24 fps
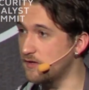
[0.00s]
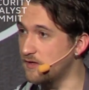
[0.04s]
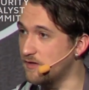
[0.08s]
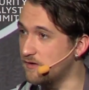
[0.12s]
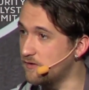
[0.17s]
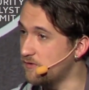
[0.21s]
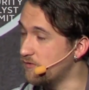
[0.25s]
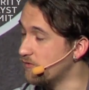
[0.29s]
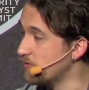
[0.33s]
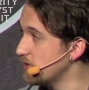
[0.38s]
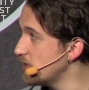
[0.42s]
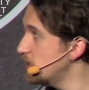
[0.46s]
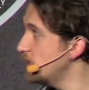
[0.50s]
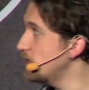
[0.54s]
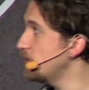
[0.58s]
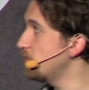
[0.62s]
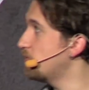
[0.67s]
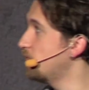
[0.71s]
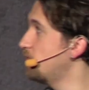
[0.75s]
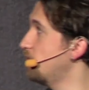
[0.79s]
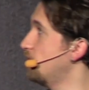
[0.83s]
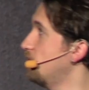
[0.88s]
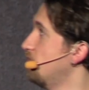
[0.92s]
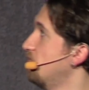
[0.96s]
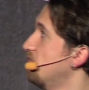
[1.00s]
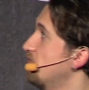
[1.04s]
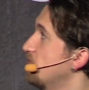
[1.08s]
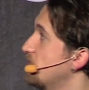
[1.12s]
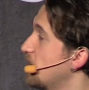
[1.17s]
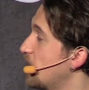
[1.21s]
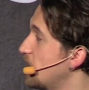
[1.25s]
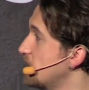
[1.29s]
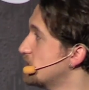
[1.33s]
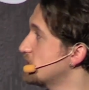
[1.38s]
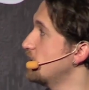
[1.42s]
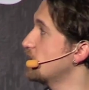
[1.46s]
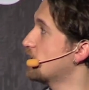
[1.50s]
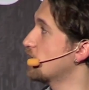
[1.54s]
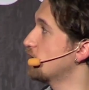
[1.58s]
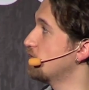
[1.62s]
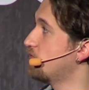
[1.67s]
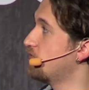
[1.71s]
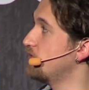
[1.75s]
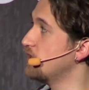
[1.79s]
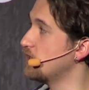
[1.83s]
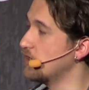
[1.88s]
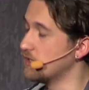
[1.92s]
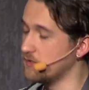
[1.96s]
really nicely
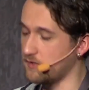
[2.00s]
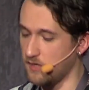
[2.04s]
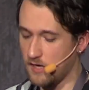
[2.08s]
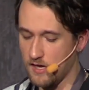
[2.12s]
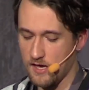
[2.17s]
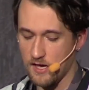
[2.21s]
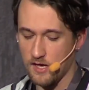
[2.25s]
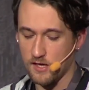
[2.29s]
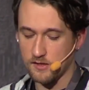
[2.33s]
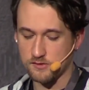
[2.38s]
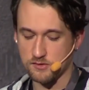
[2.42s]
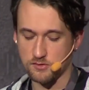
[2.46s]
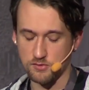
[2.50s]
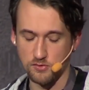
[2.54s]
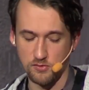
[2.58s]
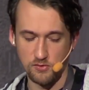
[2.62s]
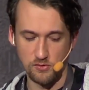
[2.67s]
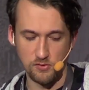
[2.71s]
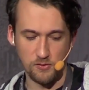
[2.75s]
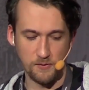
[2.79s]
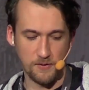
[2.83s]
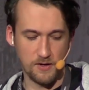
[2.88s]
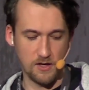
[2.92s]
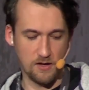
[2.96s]
configured to